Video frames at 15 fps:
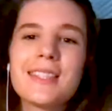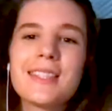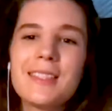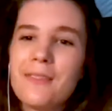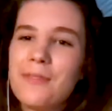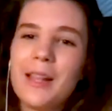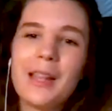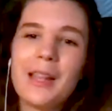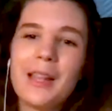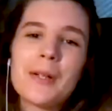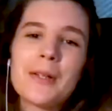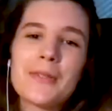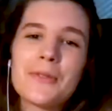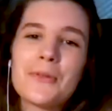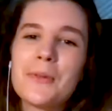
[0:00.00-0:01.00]

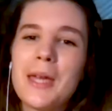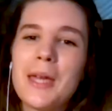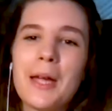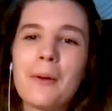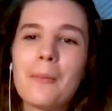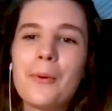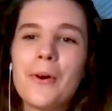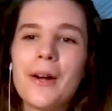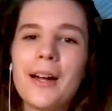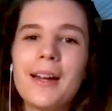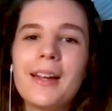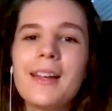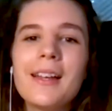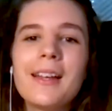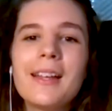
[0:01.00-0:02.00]
developers to care more,
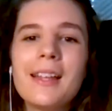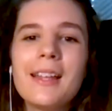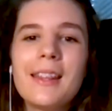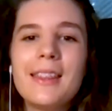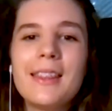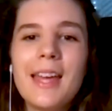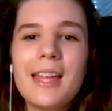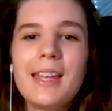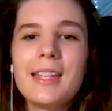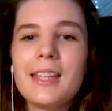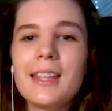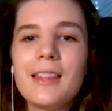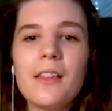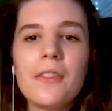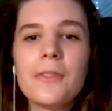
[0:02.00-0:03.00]

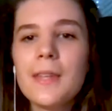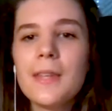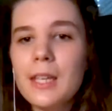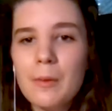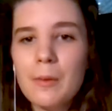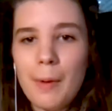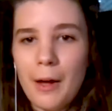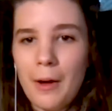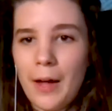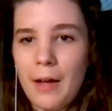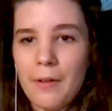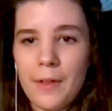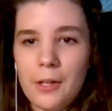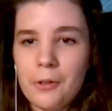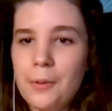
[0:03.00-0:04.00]
then they'll think about how
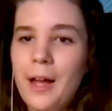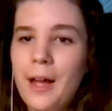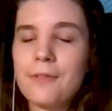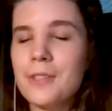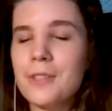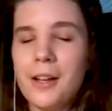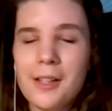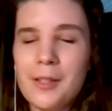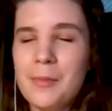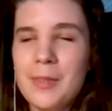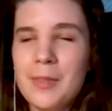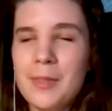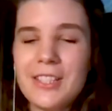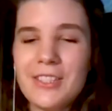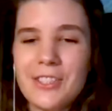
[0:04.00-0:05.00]
they craft
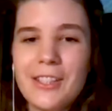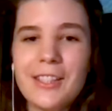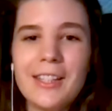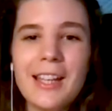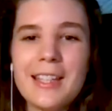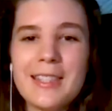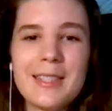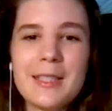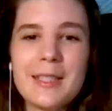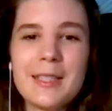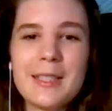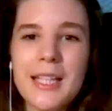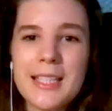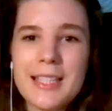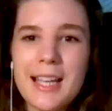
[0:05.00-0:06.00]
documentation as
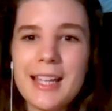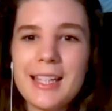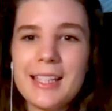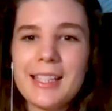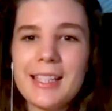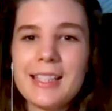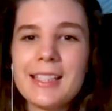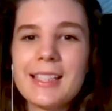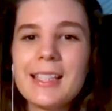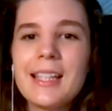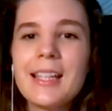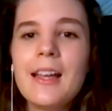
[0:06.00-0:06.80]
deeply as I did.